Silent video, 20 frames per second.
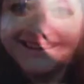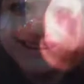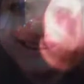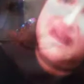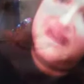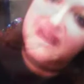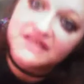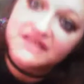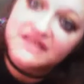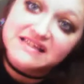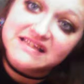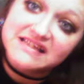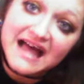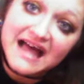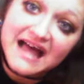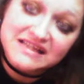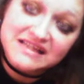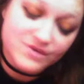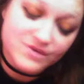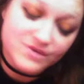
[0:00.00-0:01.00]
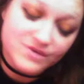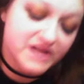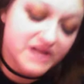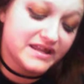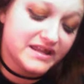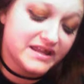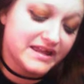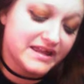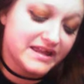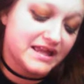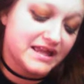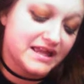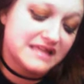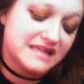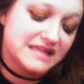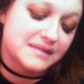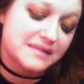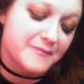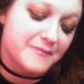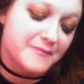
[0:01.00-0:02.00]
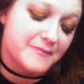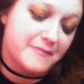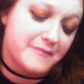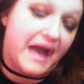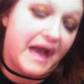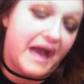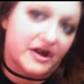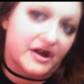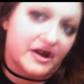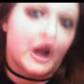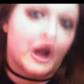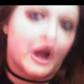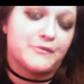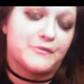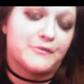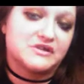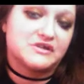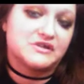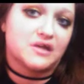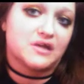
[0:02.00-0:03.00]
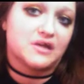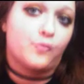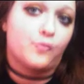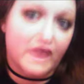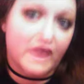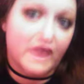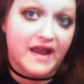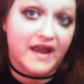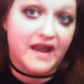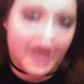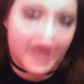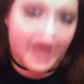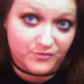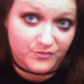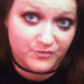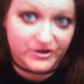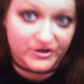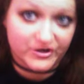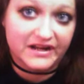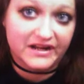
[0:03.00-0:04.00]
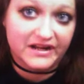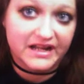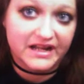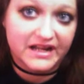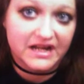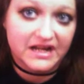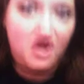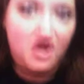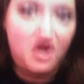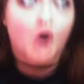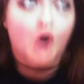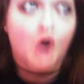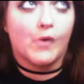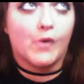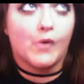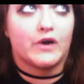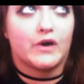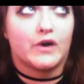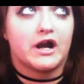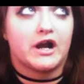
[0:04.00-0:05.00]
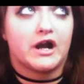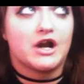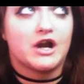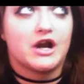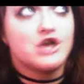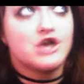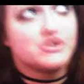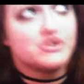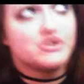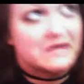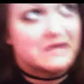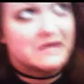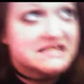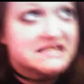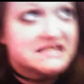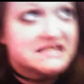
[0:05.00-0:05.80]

Now this last one is my background music when I'm reading or doing